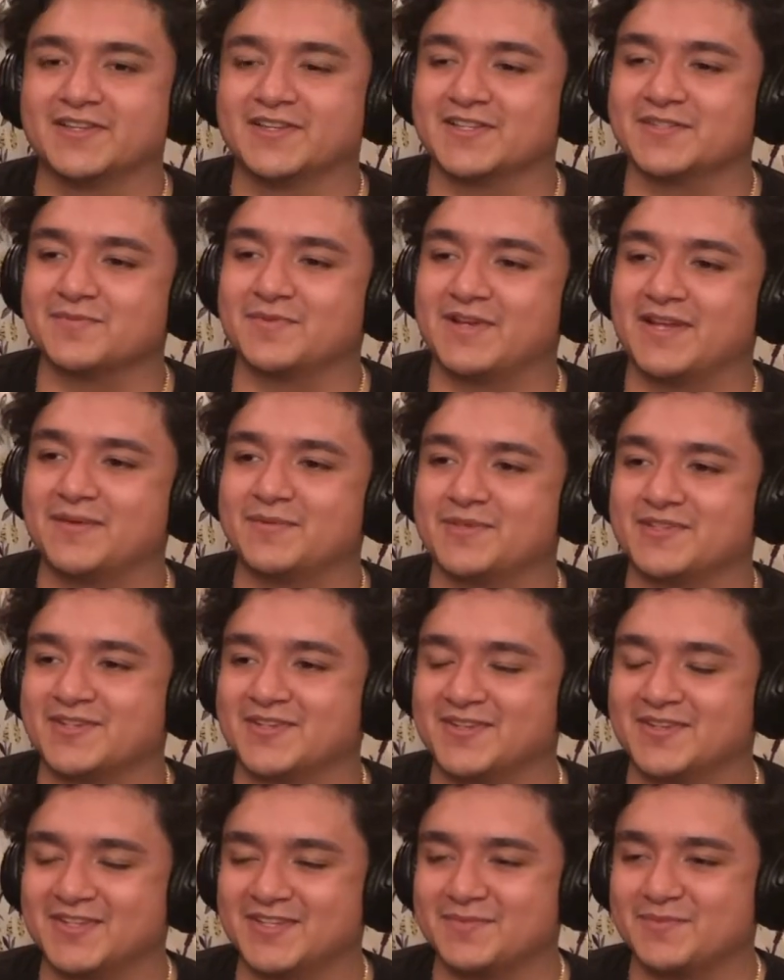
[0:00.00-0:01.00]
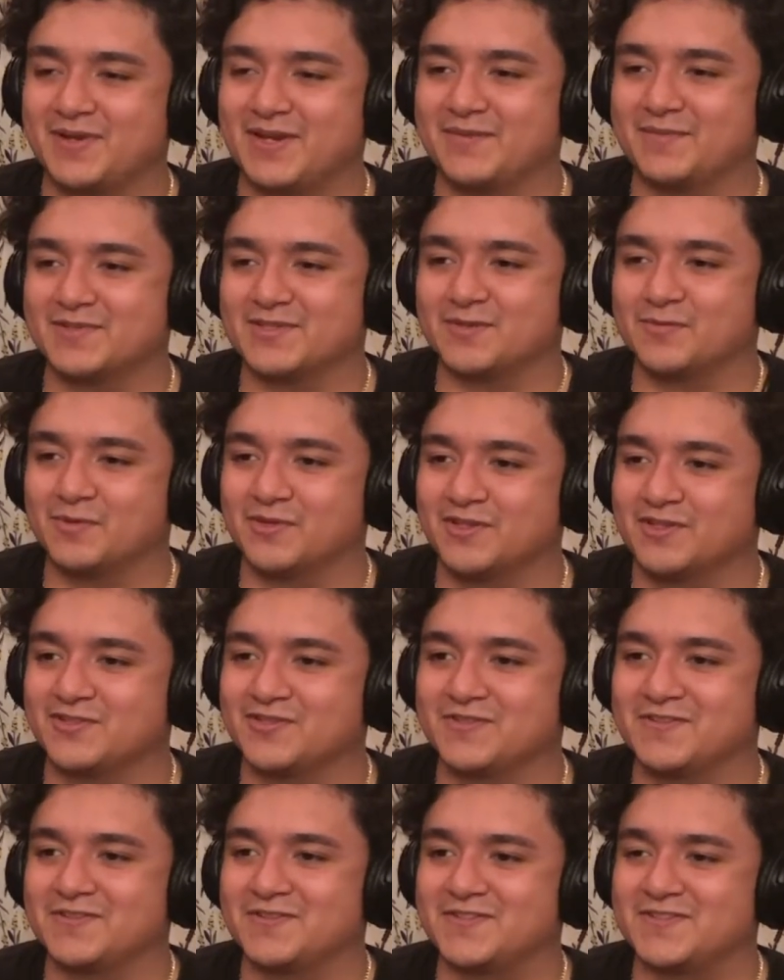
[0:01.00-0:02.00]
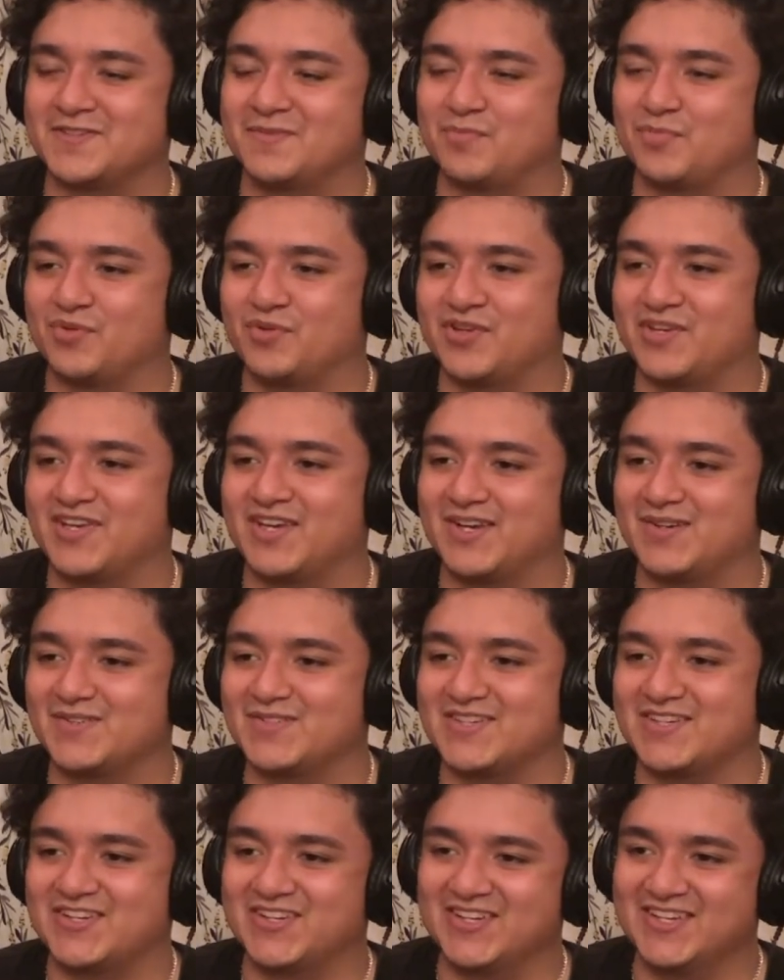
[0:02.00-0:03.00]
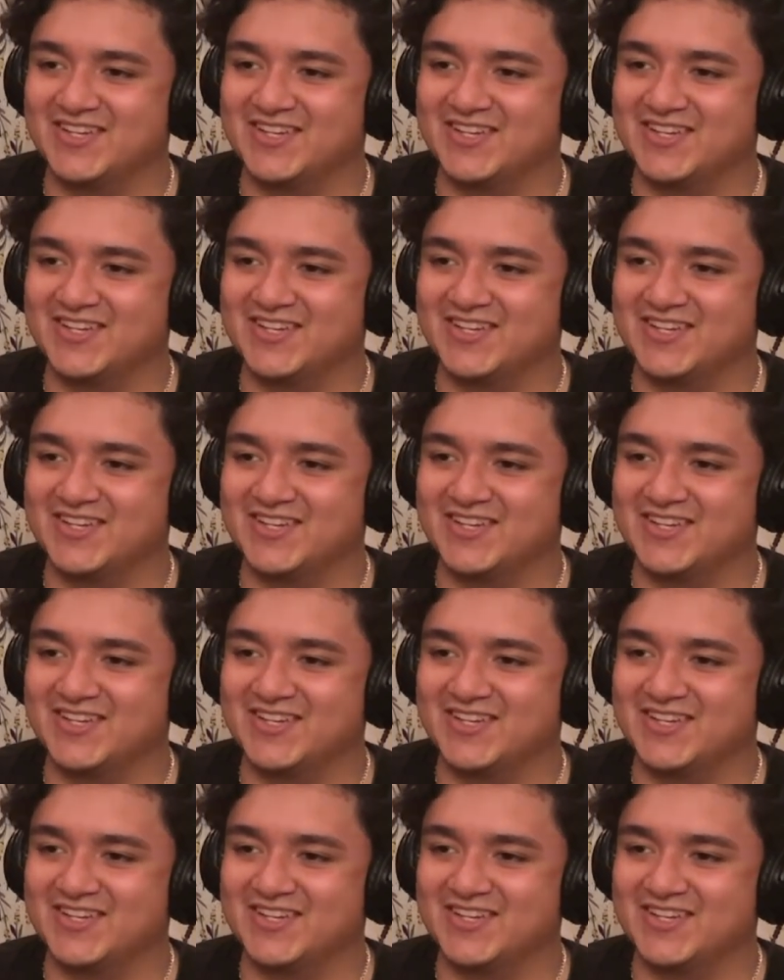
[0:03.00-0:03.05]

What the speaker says: That's when Amazon will introduce employee housing.